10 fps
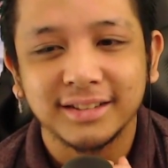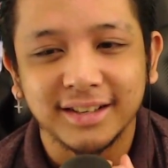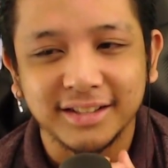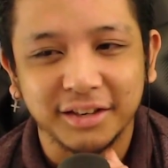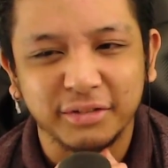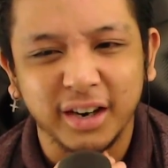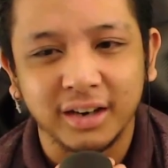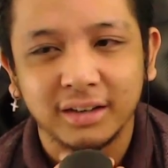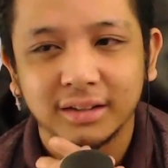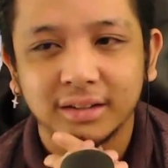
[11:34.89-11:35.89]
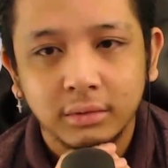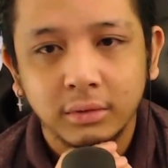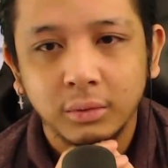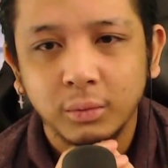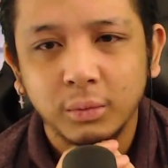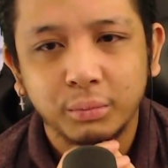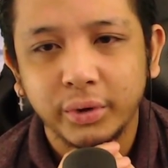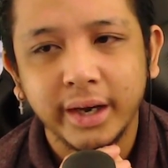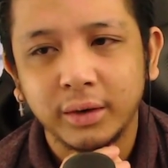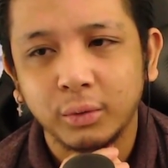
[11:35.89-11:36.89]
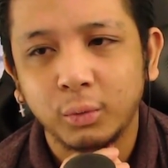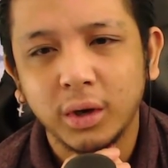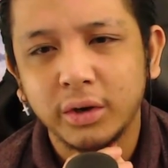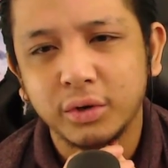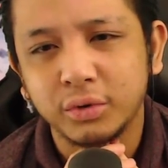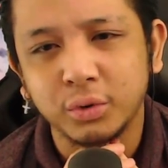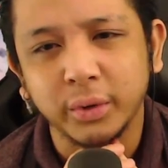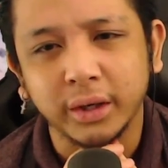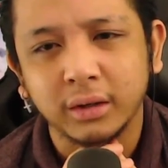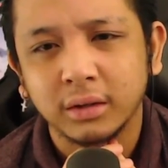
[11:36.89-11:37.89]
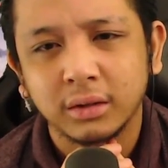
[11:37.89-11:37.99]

That's kind of fire. Bran, what are you doing?